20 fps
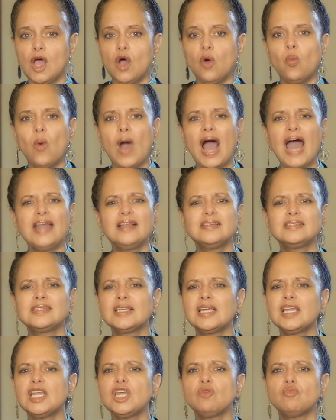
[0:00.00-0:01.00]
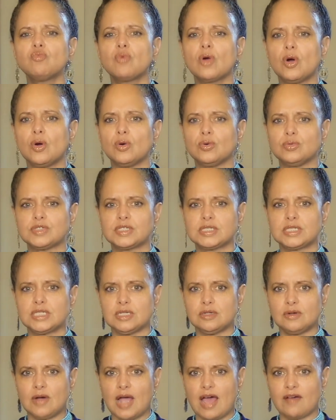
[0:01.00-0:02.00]
Why does any rose
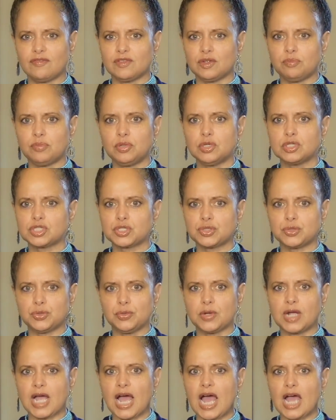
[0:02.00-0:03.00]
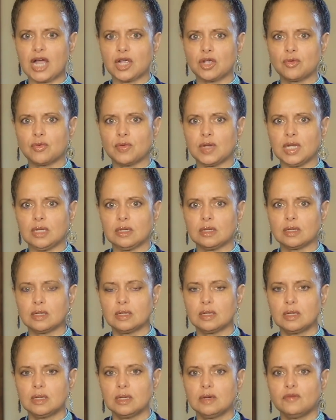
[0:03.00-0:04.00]
still have to push through concrete
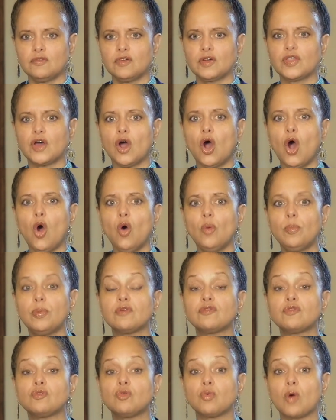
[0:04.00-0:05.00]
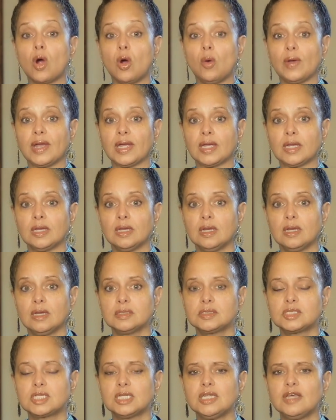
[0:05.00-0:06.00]
for the hope of growing
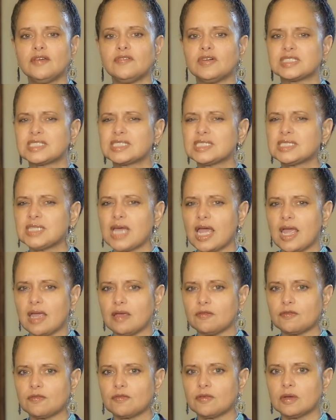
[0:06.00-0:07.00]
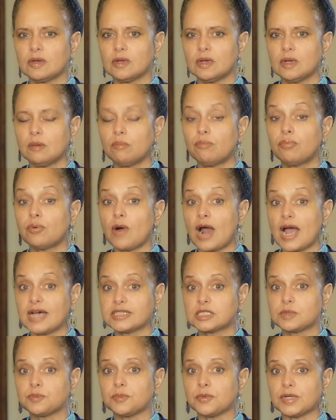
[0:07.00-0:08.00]
to live a safe,
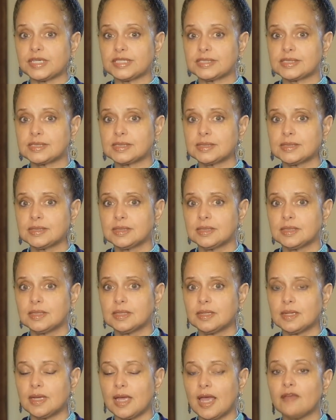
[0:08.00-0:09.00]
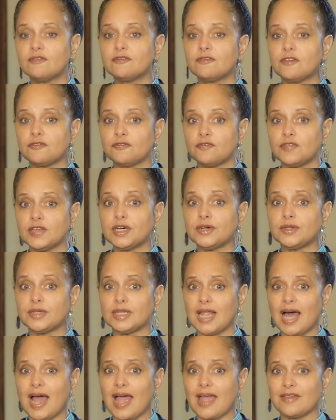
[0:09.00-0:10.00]
prosperous, and fulfilled
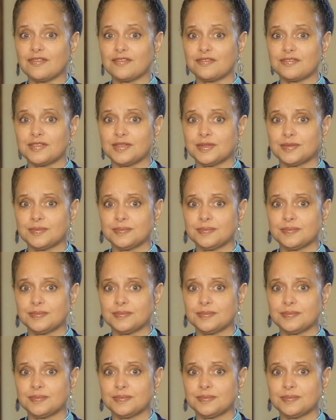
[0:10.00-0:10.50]
life.